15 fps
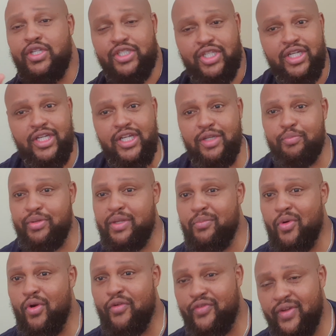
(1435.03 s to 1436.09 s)
she need to be
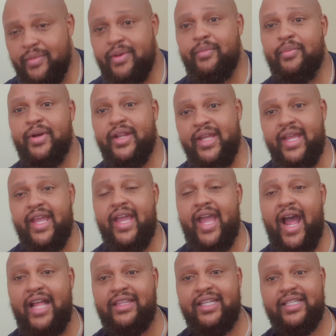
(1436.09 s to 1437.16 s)
more feminine. But
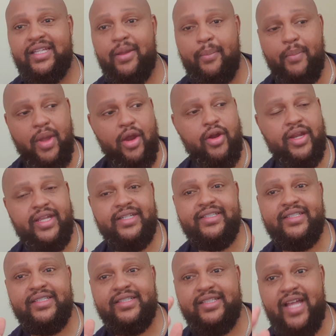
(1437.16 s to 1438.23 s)
I think the
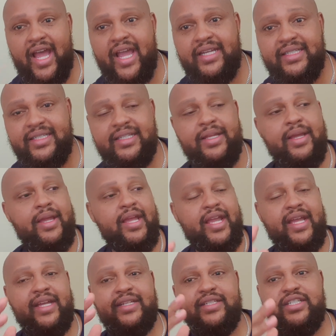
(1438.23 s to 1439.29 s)
American society
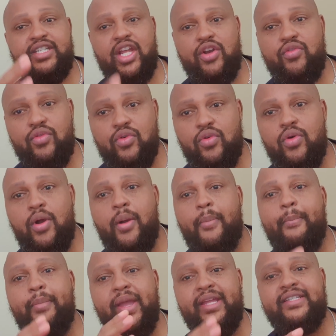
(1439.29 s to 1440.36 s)
in general
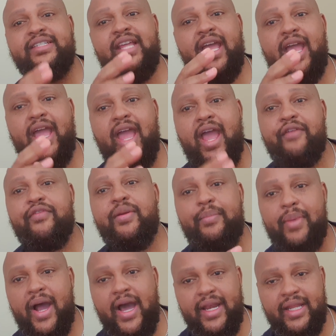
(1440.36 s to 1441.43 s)
makes
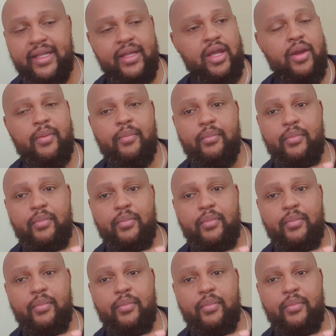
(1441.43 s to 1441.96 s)
everybody